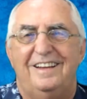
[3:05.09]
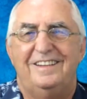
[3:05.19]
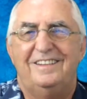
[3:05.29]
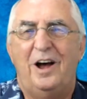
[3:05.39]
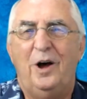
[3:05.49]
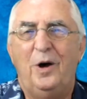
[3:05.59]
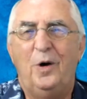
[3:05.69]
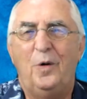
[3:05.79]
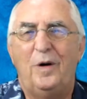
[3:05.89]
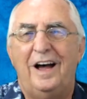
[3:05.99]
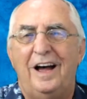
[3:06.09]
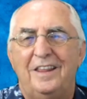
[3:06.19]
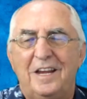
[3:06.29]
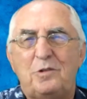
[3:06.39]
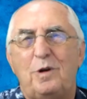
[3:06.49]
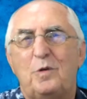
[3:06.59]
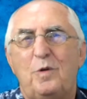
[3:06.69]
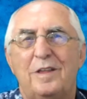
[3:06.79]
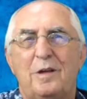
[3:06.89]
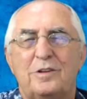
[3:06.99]
So this was
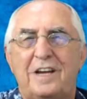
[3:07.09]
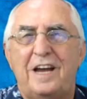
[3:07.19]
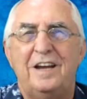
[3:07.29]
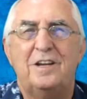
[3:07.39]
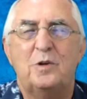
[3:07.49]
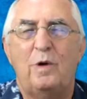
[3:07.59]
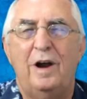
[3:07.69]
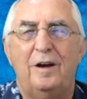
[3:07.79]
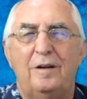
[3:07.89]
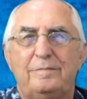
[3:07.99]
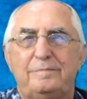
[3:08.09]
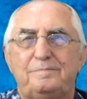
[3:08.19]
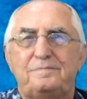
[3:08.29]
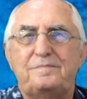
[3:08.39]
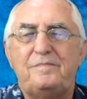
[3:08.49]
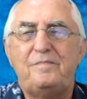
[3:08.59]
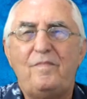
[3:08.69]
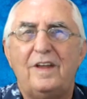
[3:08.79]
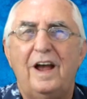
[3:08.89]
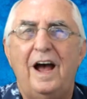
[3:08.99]
one of those cases where
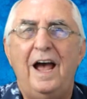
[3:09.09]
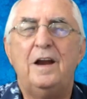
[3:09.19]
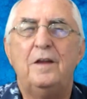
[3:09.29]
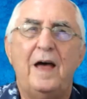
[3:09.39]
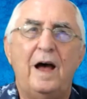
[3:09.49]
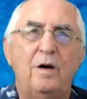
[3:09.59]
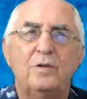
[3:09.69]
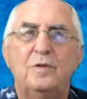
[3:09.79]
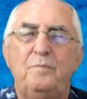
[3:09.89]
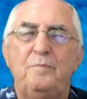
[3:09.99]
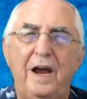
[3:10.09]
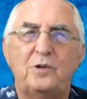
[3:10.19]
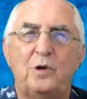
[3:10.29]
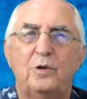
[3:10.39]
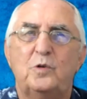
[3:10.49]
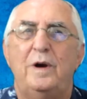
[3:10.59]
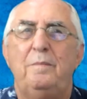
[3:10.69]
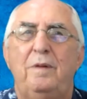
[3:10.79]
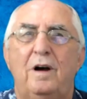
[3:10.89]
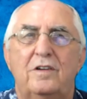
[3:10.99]
I had 1,000 pesos, 20
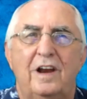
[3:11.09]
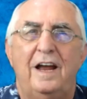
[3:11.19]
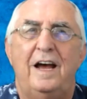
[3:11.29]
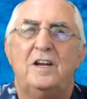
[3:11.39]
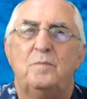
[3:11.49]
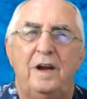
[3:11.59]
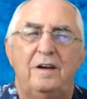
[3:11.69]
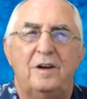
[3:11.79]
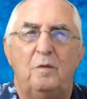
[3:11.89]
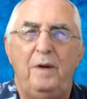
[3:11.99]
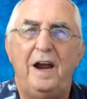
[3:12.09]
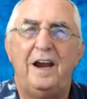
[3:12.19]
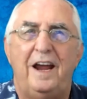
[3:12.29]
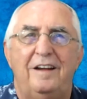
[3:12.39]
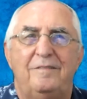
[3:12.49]
bucks, to last me till payday.